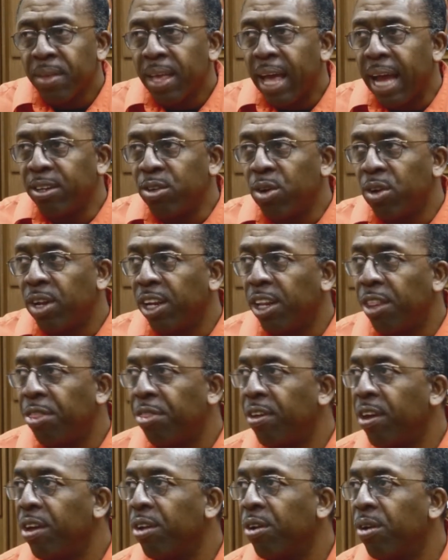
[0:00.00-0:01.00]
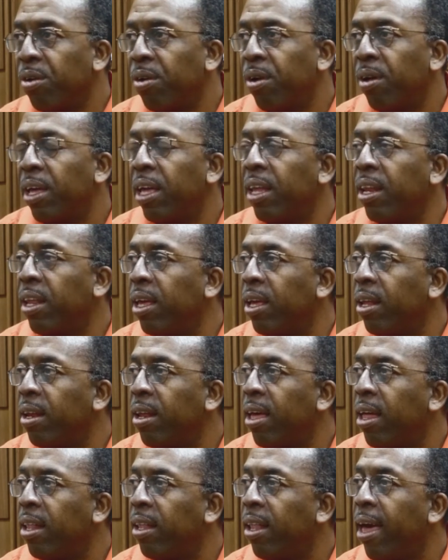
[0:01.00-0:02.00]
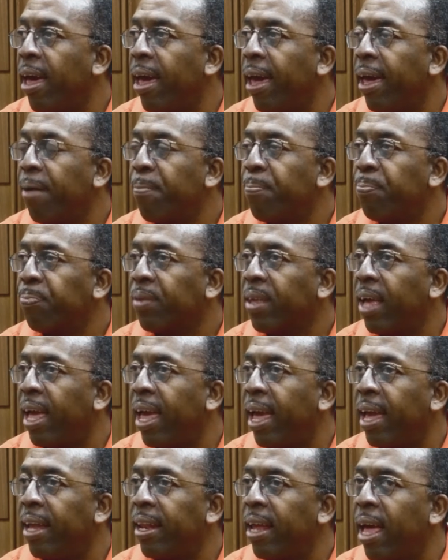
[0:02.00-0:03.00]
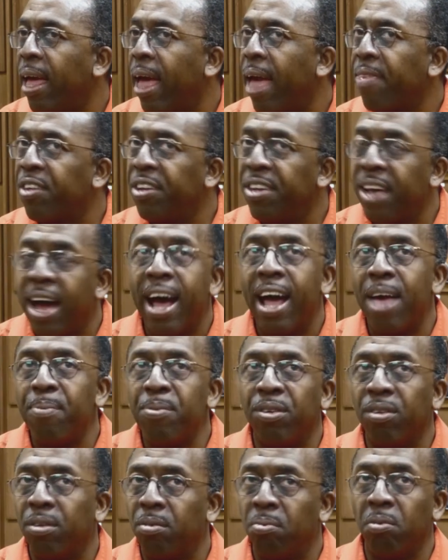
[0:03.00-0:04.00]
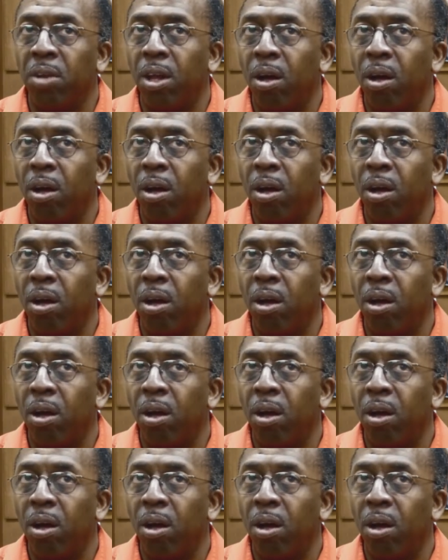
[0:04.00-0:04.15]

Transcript: I told it at a theater in LA, and at the time, this is